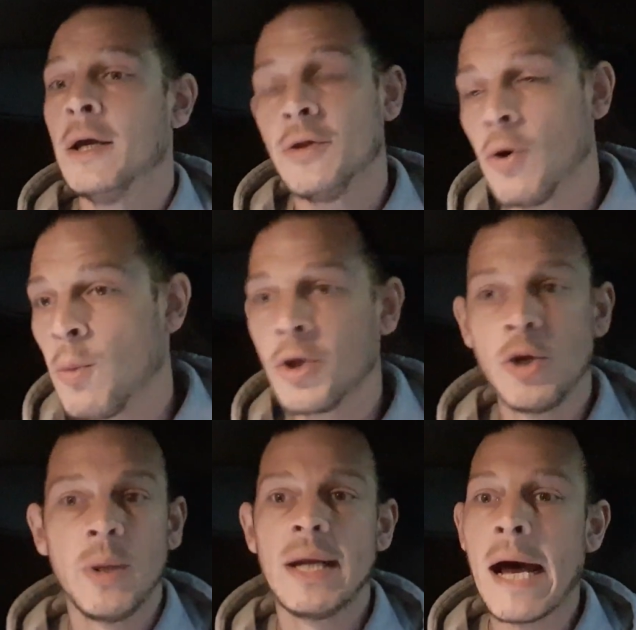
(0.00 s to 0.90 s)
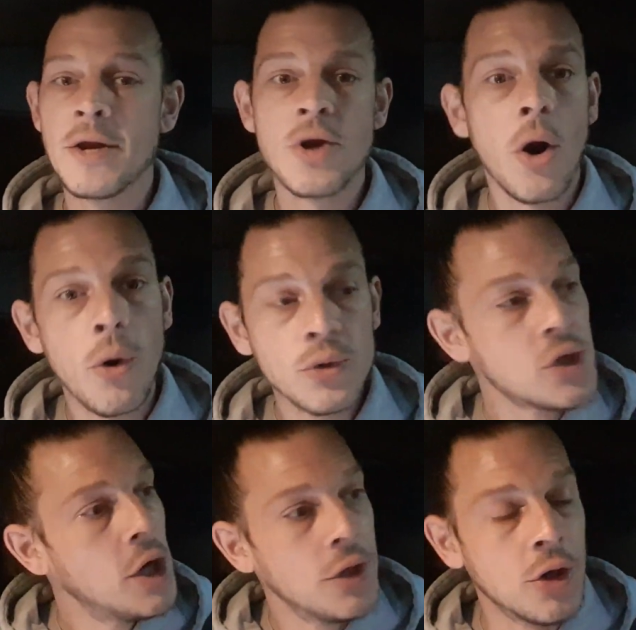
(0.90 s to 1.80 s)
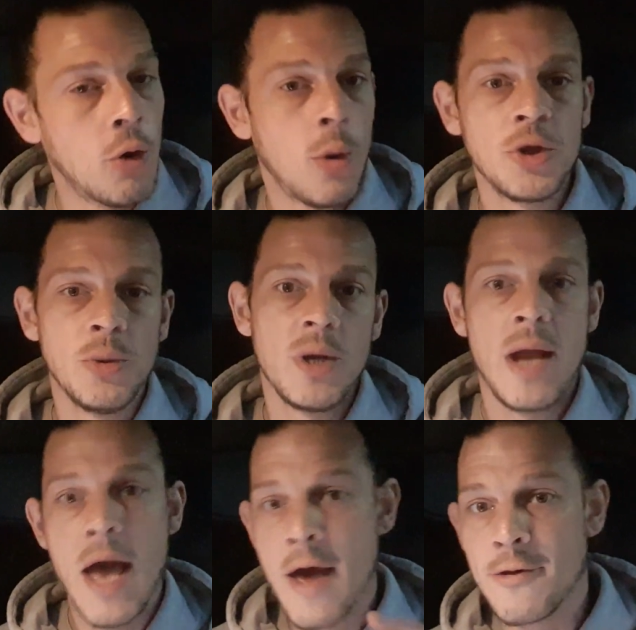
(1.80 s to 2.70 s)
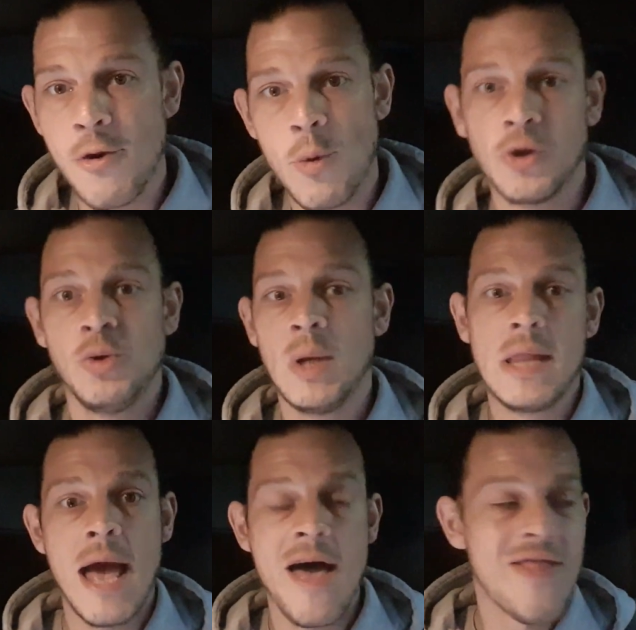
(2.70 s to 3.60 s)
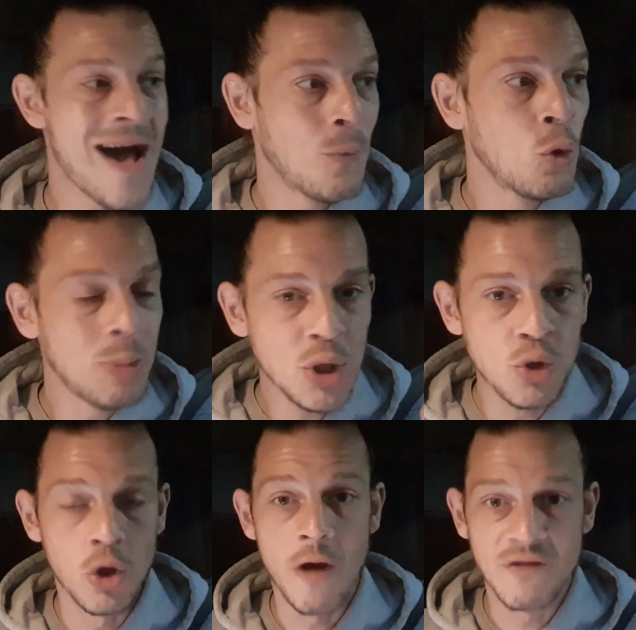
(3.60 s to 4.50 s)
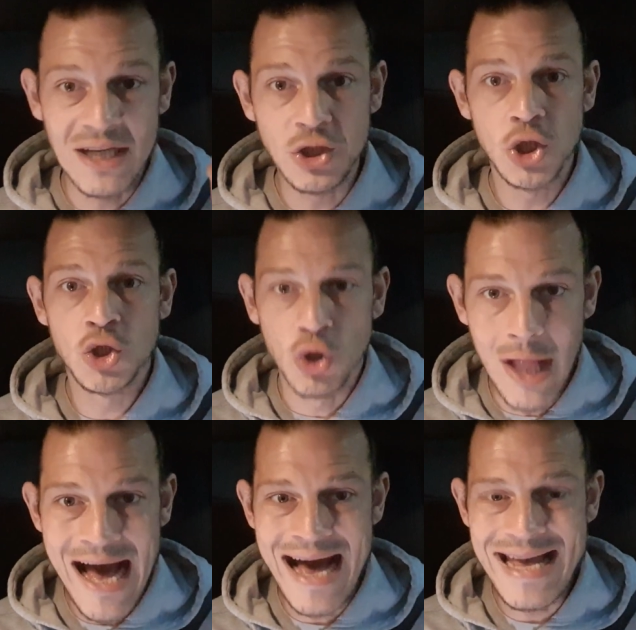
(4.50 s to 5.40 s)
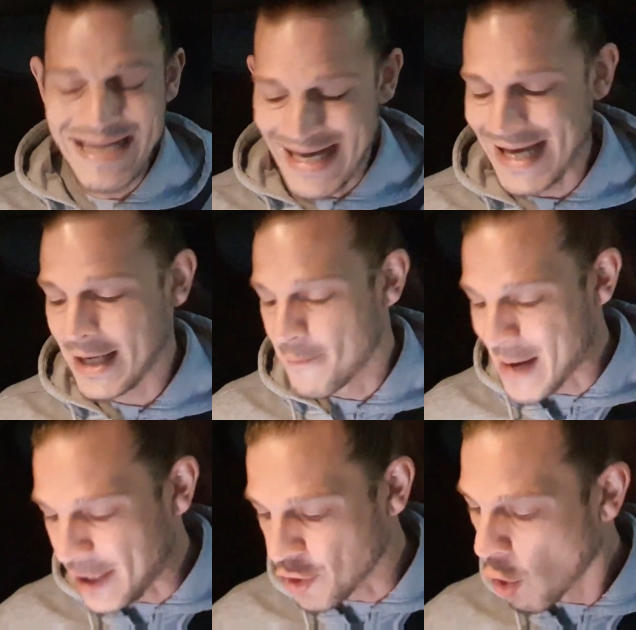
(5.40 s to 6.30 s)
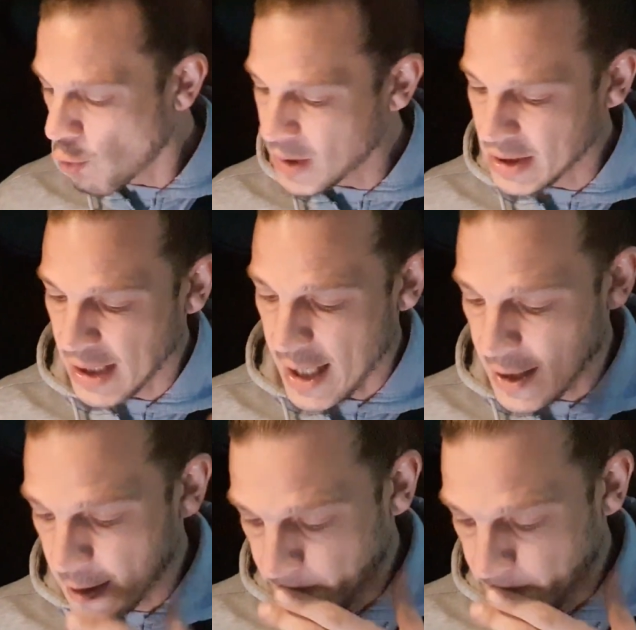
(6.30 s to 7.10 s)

They don't want you in Nando's. They don't want you in there. They don't want you in there. That will be done off digital ID. Make no mistake.